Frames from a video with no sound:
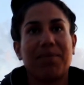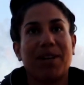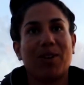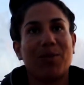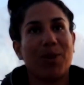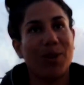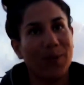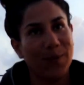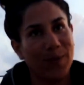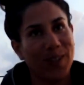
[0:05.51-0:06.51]
Pacomio,
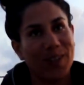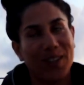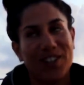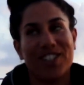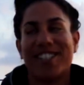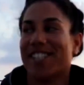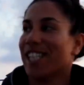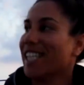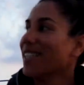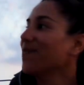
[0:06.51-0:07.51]

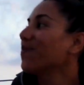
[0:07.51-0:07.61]
originally.